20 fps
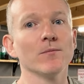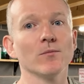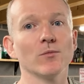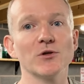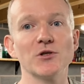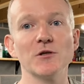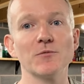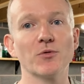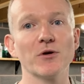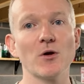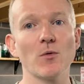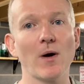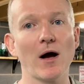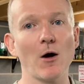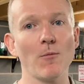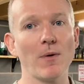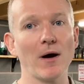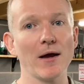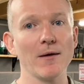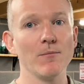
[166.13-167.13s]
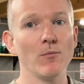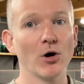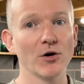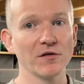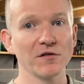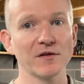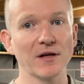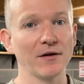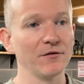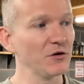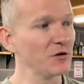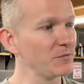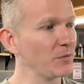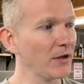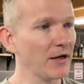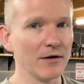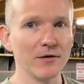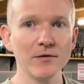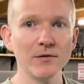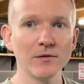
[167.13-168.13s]
pretty wild by modern standards.
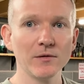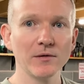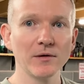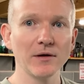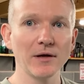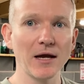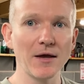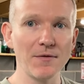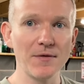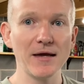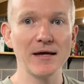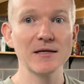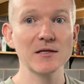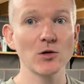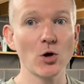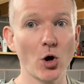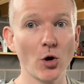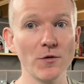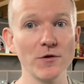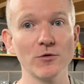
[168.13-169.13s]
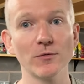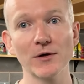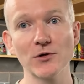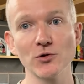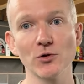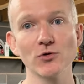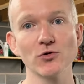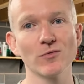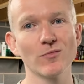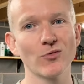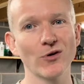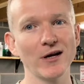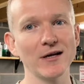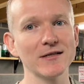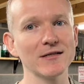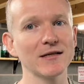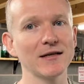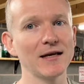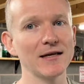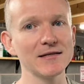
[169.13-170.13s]
But in this, on the original drum
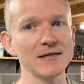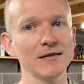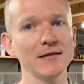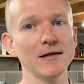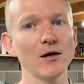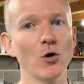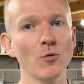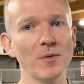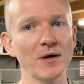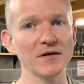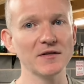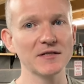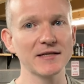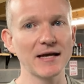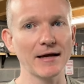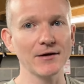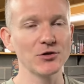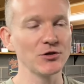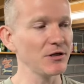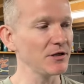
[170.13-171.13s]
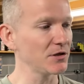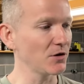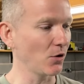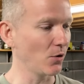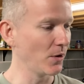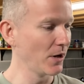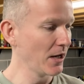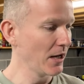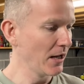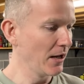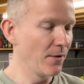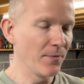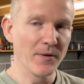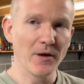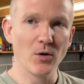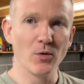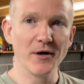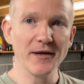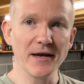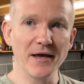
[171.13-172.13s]
brakes, it's a little bit sketchy. So
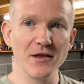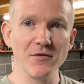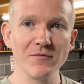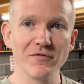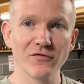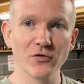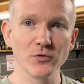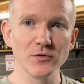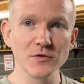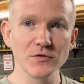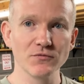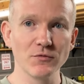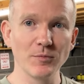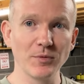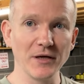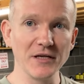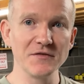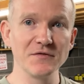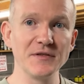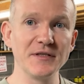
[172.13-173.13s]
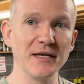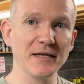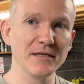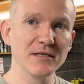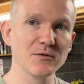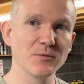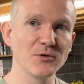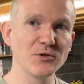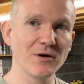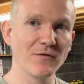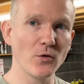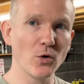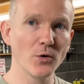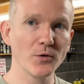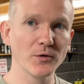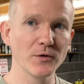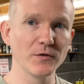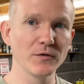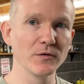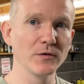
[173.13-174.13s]
I want to get them fronts replaced for discs, which I've
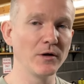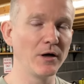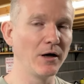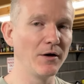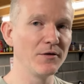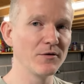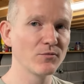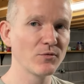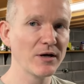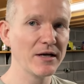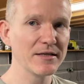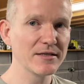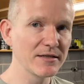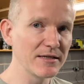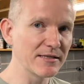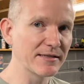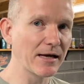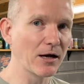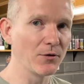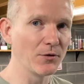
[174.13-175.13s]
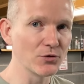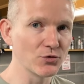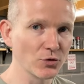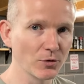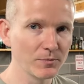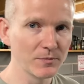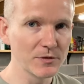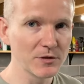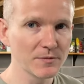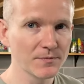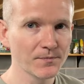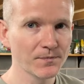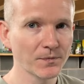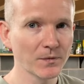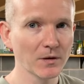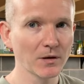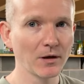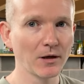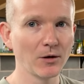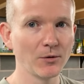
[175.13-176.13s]
ordered. The rears can stay on the drums,
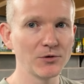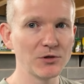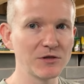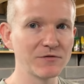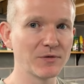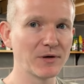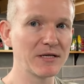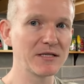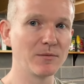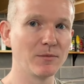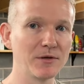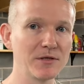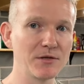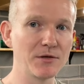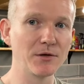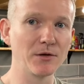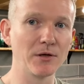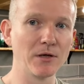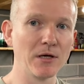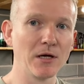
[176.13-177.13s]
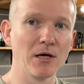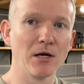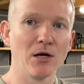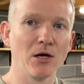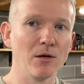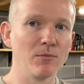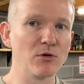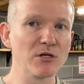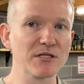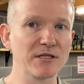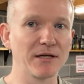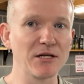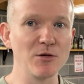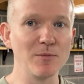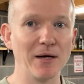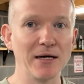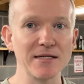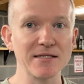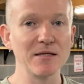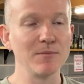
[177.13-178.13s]
which is pretty similar to the Mustang you
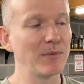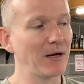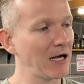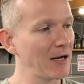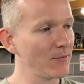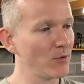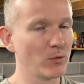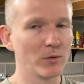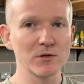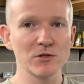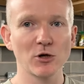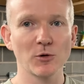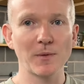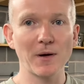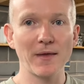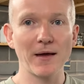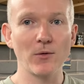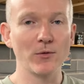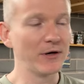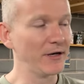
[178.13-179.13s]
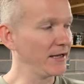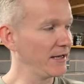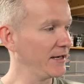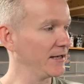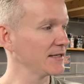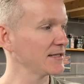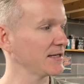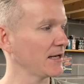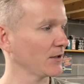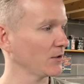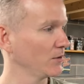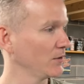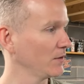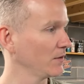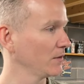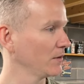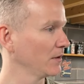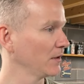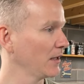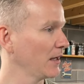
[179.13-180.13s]
might have seen behind me. We'll talk about that one in a
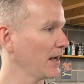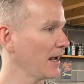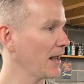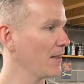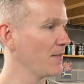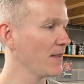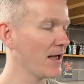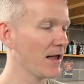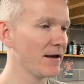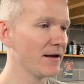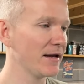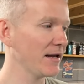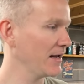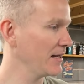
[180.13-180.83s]
second. And then